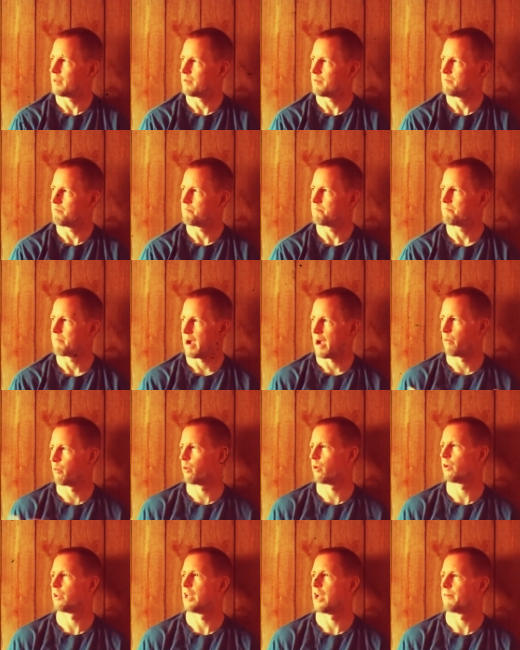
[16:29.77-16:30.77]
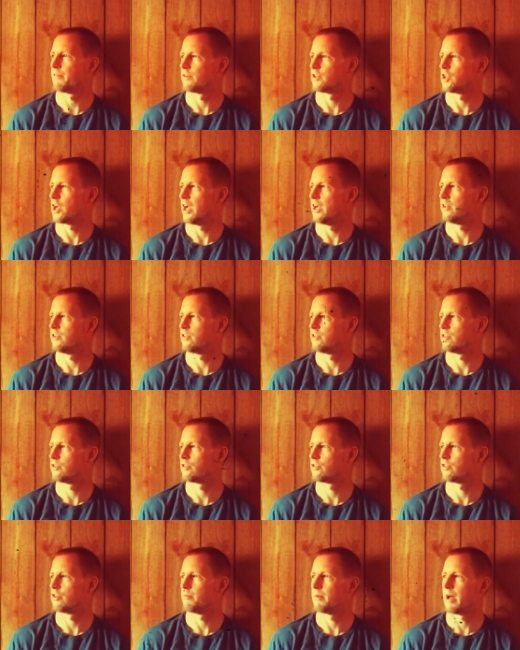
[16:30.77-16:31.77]
my world never
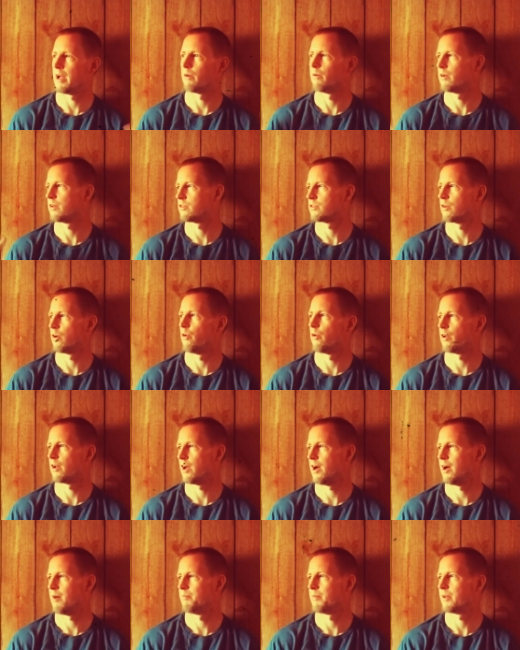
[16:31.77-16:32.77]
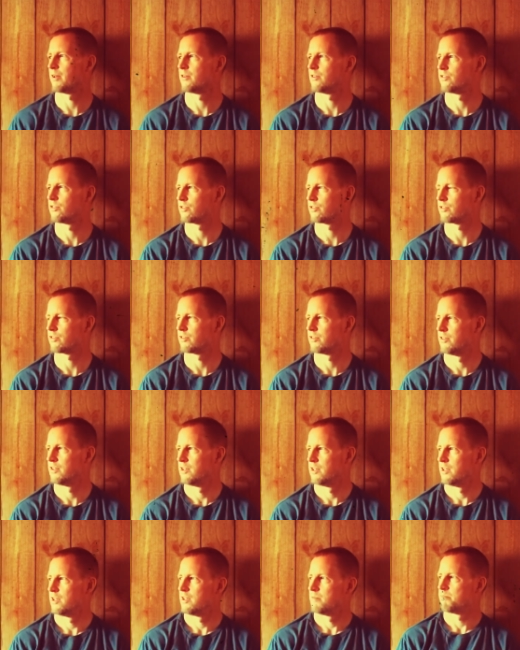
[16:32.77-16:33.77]
changes no matter what's going on because
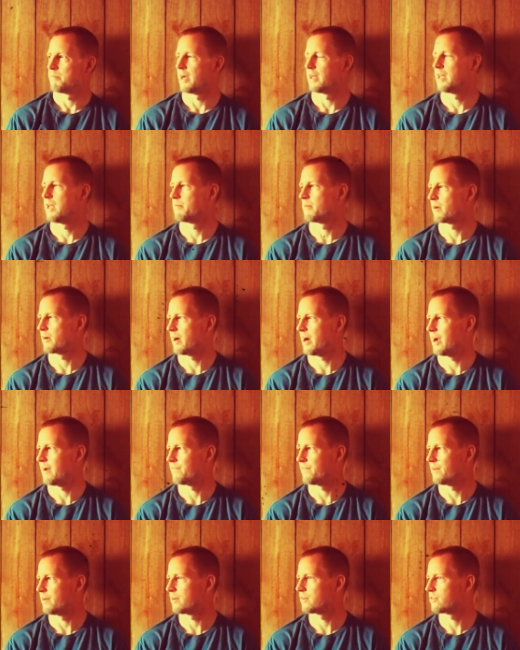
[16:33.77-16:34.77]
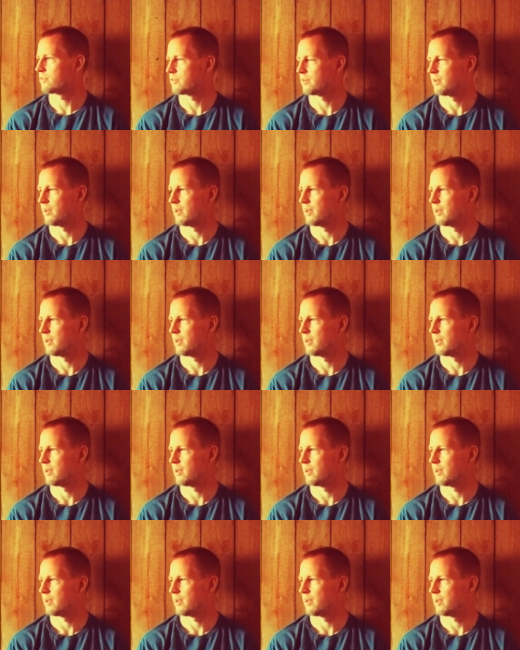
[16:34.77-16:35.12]
my demographics,